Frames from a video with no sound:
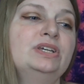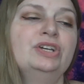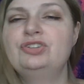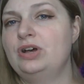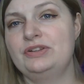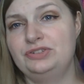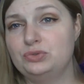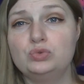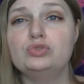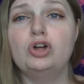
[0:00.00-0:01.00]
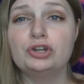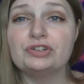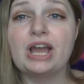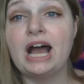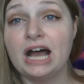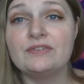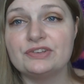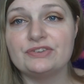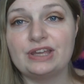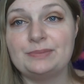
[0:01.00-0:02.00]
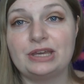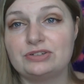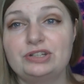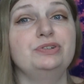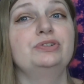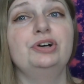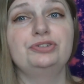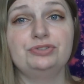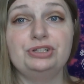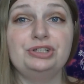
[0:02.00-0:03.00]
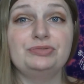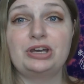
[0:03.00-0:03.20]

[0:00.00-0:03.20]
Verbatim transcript: so I'll have to do laundry, obviously. I mean, I tried doing laundry.